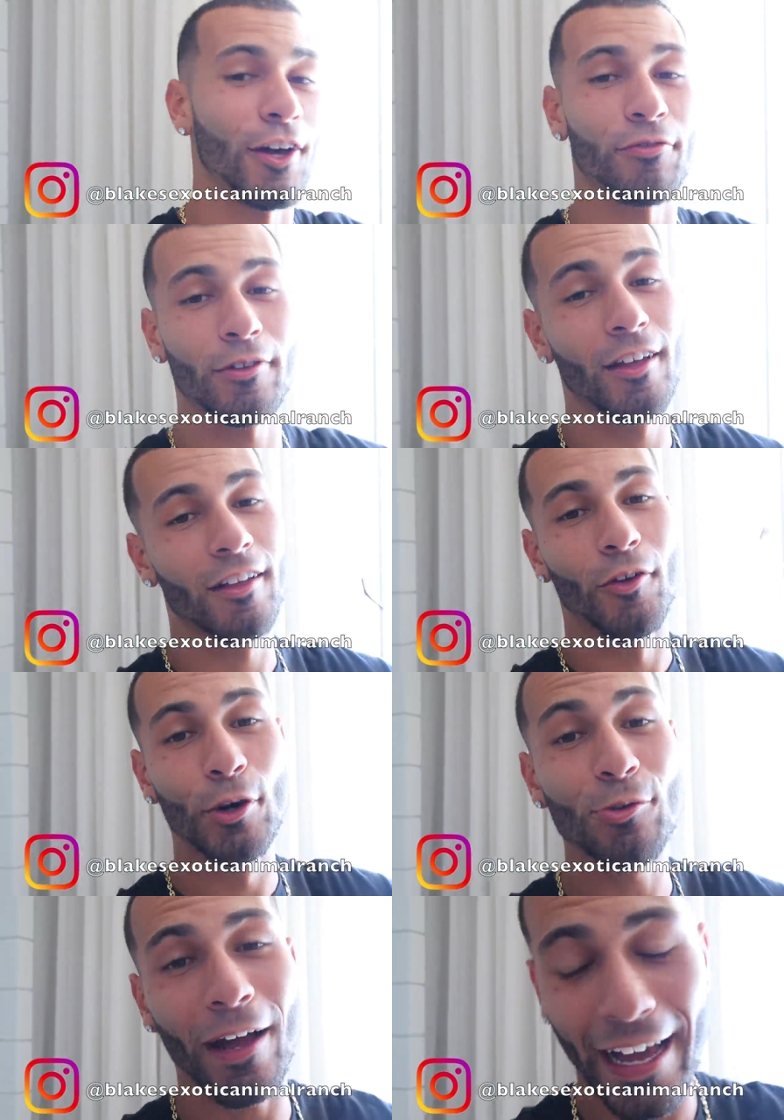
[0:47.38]
off. The
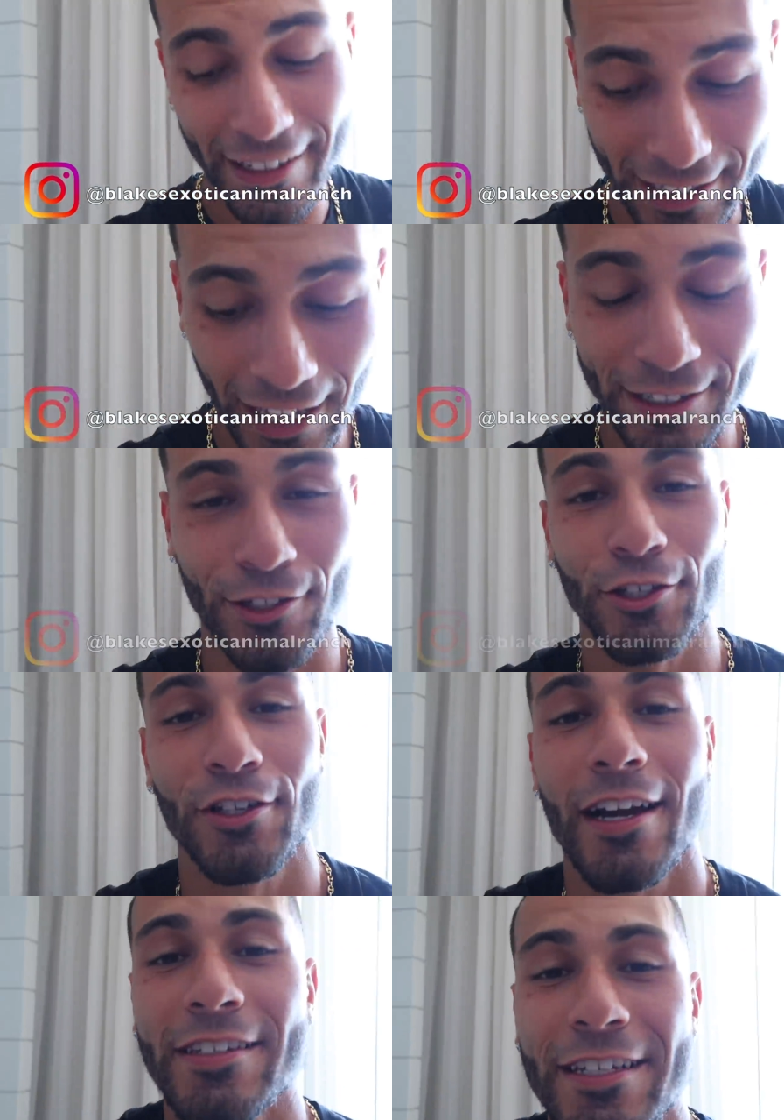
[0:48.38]
reason why I had these glasses on,
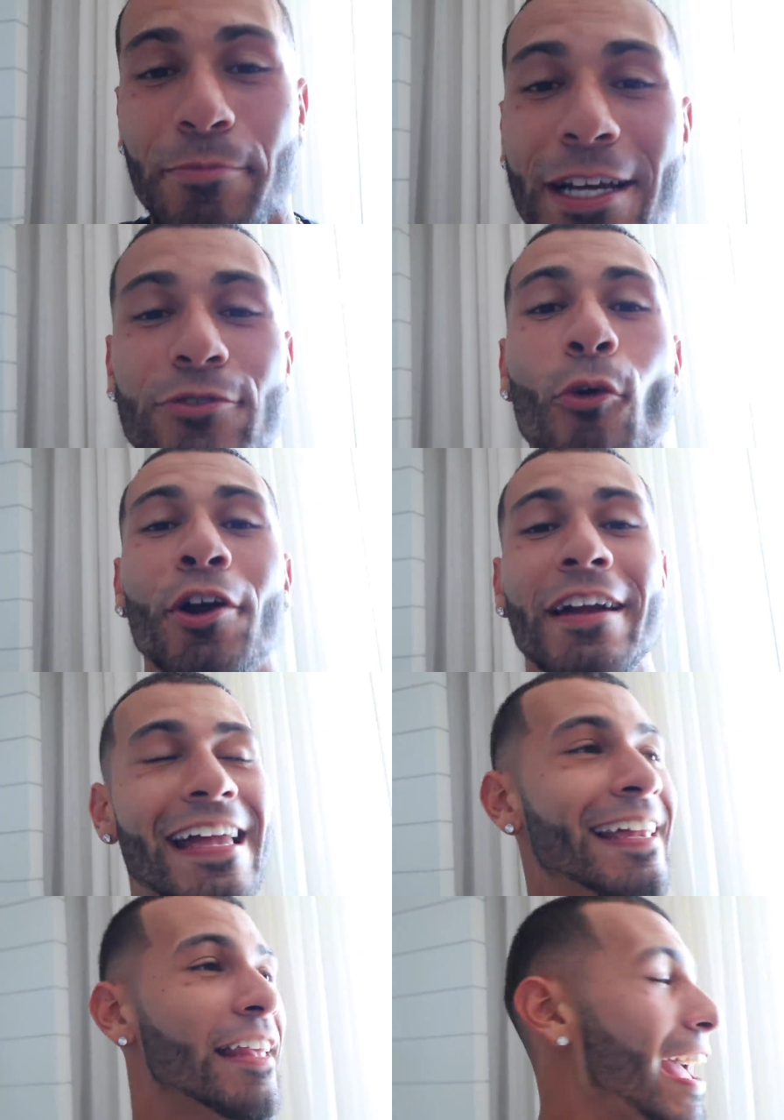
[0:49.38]
you guys, is because we're
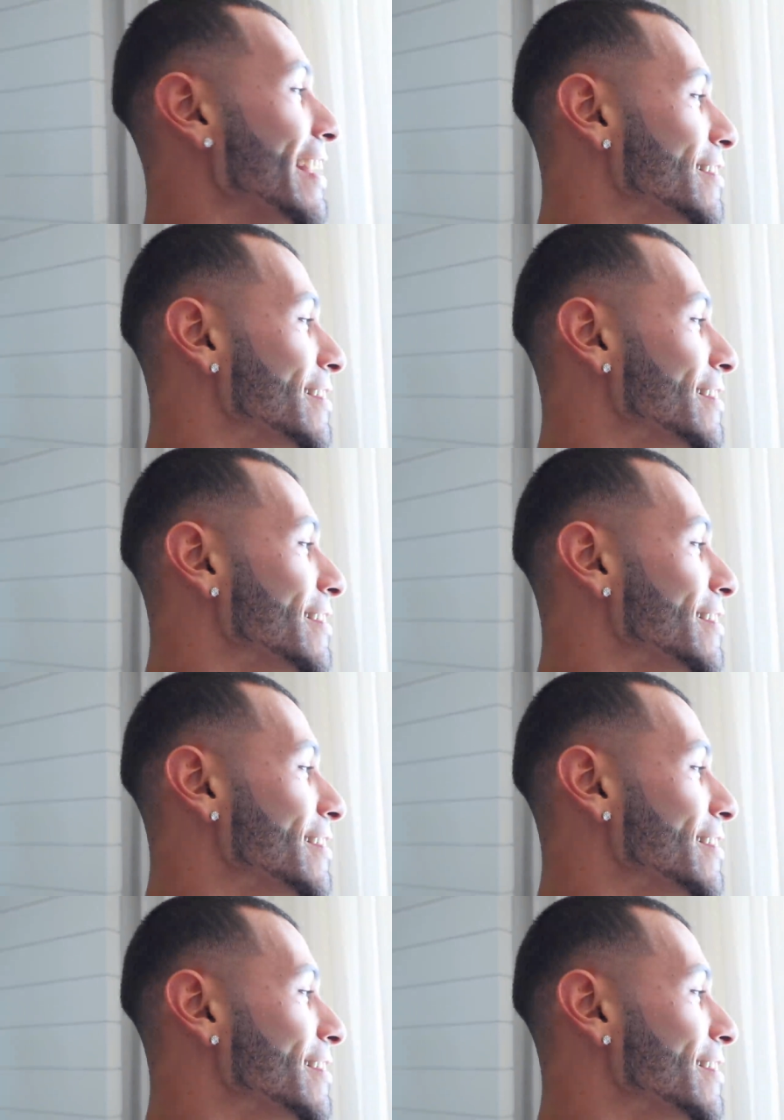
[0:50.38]
in a